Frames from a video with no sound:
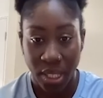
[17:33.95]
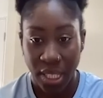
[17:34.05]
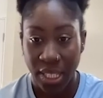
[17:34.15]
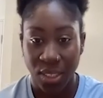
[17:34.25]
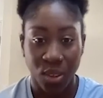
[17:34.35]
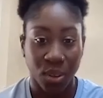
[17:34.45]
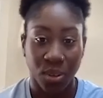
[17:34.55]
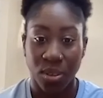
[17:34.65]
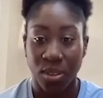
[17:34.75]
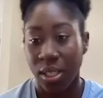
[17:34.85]
in
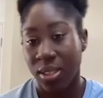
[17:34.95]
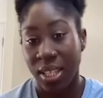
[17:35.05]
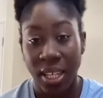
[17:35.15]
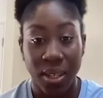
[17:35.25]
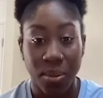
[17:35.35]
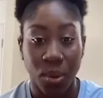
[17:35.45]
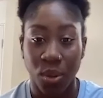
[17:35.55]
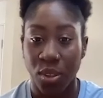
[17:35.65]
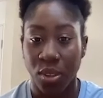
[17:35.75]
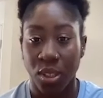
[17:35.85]
your team
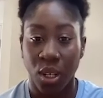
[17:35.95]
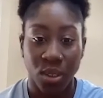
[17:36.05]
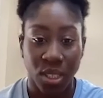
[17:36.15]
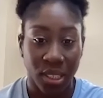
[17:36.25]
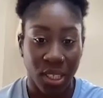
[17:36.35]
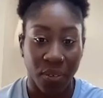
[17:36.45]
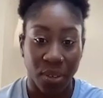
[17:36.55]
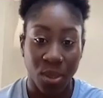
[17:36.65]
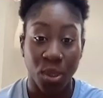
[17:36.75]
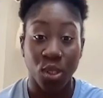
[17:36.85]
or your coaching staff or
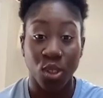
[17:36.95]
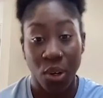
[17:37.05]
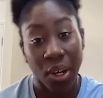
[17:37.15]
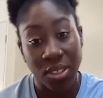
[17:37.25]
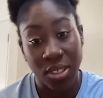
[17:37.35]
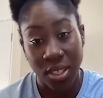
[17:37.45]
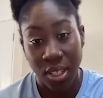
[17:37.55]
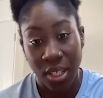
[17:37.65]
someone you trust